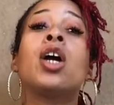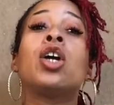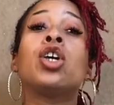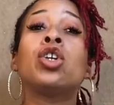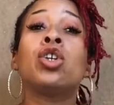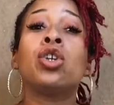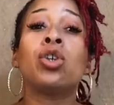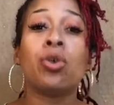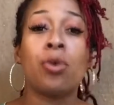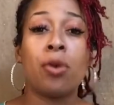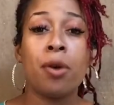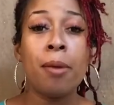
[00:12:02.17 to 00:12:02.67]

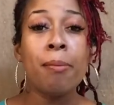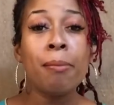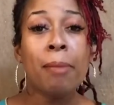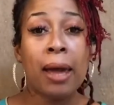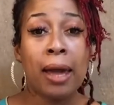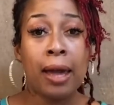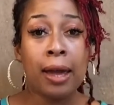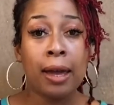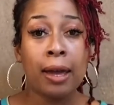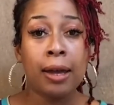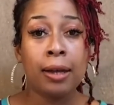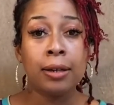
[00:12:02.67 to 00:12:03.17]
You're a
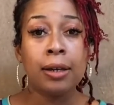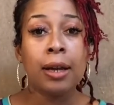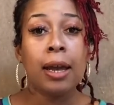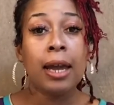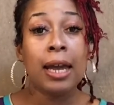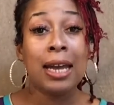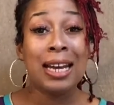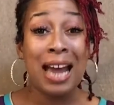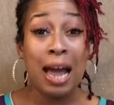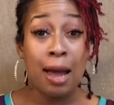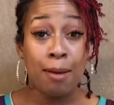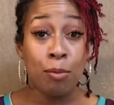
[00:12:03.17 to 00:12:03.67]
man
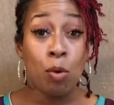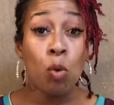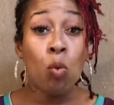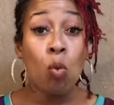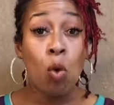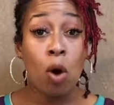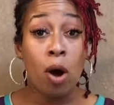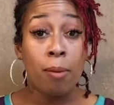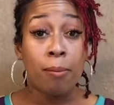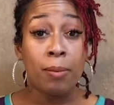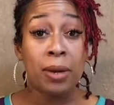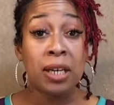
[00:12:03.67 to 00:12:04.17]
and I'm a
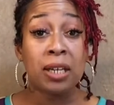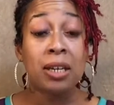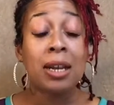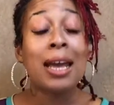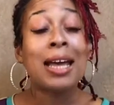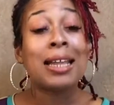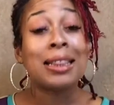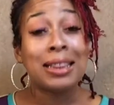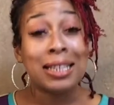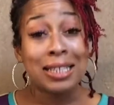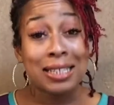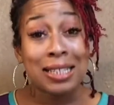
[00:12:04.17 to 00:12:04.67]
woman,
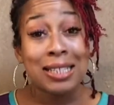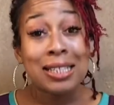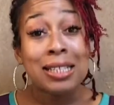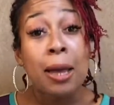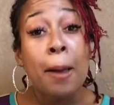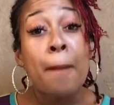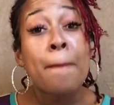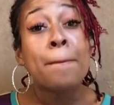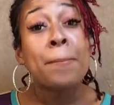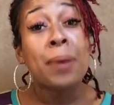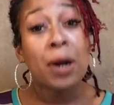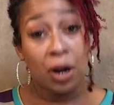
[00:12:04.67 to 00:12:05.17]
and this is
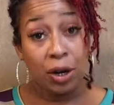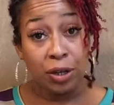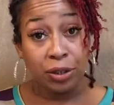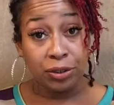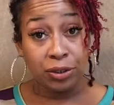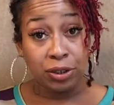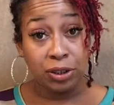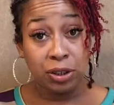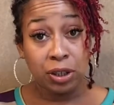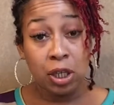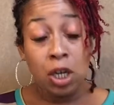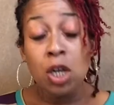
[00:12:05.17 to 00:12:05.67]
a
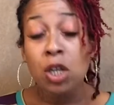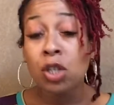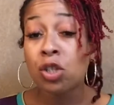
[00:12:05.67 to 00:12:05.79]
purse.